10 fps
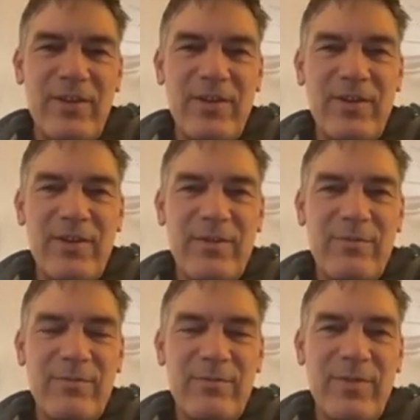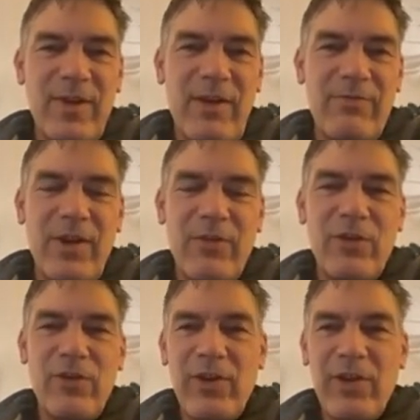Uh, I've never
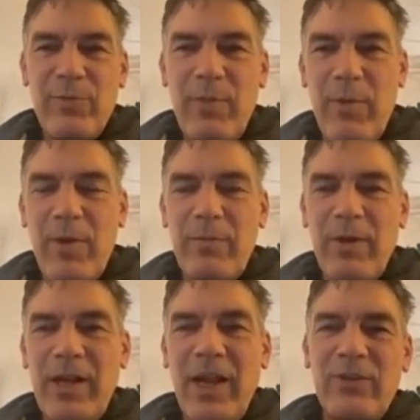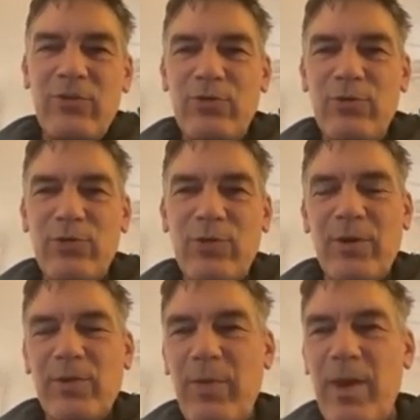done an experiment, but I'd like to do
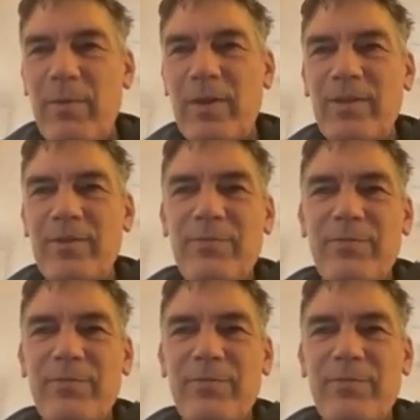some experiment.